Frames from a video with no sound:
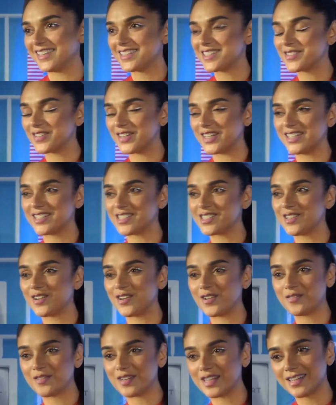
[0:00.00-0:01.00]
It's fun. It's a
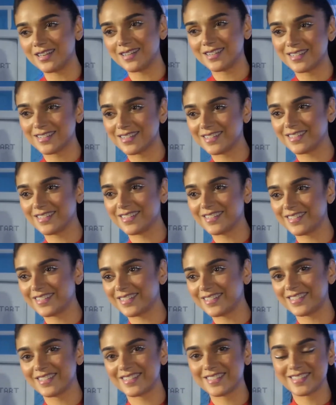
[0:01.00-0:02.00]
lot of fun.
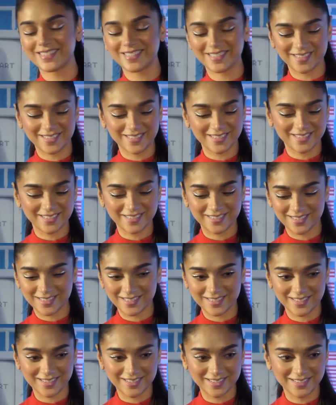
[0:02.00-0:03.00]
Thank
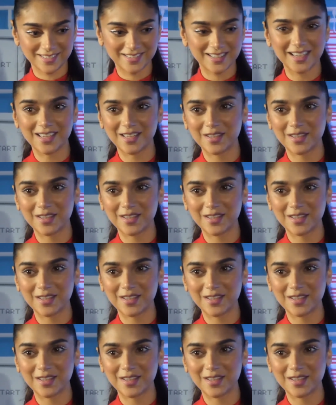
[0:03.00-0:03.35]
you. Thank you.